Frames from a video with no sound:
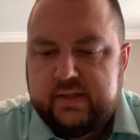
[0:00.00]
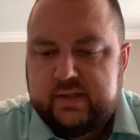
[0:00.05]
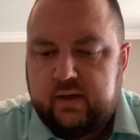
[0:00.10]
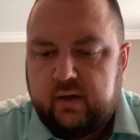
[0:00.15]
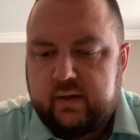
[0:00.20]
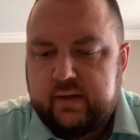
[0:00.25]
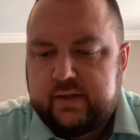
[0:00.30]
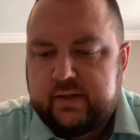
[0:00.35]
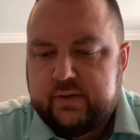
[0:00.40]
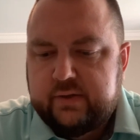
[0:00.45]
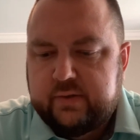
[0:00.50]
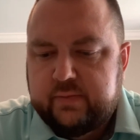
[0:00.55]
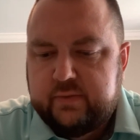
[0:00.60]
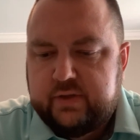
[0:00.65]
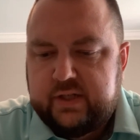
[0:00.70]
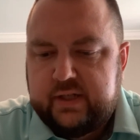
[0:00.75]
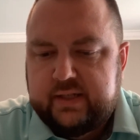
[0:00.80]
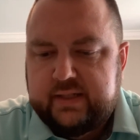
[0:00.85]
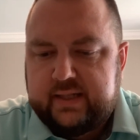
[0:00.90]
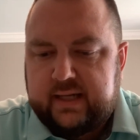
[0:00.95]
talking to some
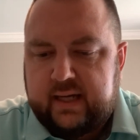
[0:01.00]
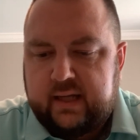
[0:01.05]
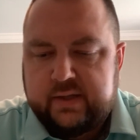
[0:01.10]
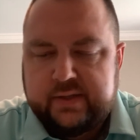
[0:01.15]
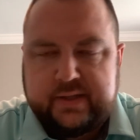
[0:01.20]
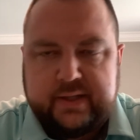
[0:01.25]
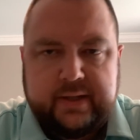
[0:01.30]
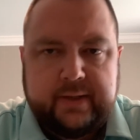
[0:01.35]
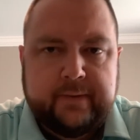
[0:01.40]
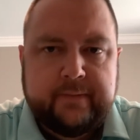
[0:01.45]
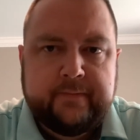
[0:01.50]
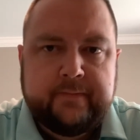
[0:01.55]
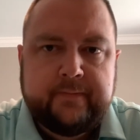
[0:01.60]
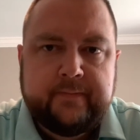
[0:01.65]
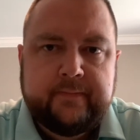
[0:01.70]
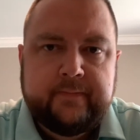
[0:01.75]
Gentiles here,